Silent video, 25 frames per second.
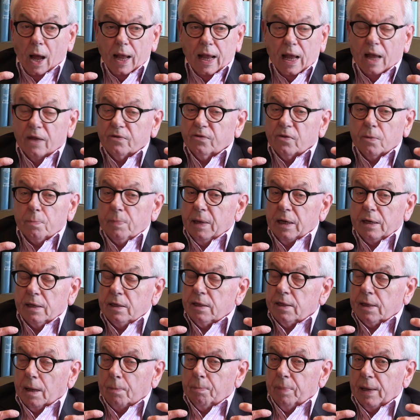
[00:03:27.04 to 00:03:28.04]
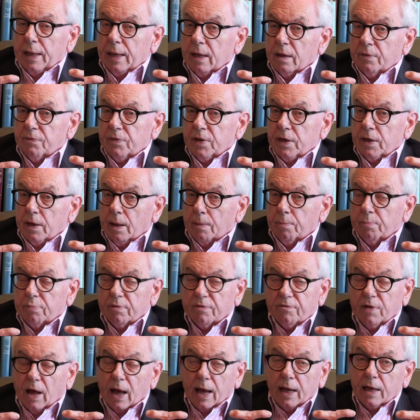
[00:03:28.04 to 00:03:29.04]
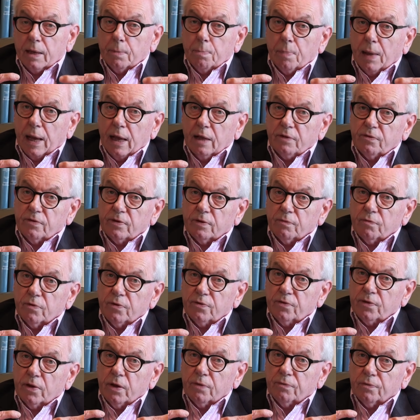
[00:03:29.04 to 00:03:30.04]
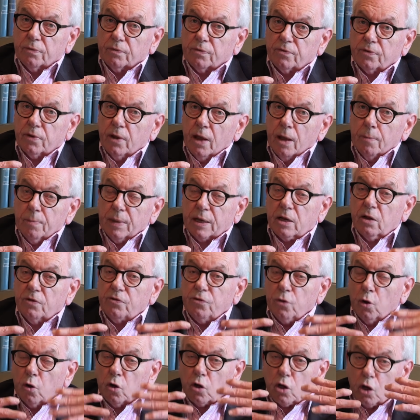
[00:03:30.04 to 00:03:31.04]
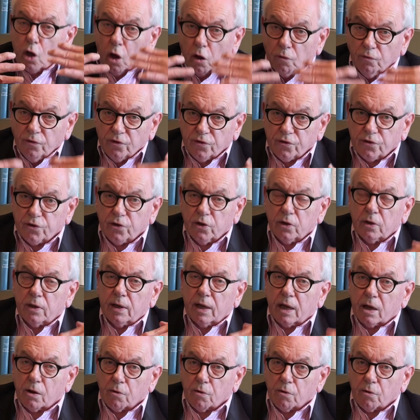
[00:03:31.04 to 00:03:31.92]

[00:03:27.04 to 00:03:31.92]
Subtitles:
has there been a doubling of the number of highly paid civil servants? Because you're constantly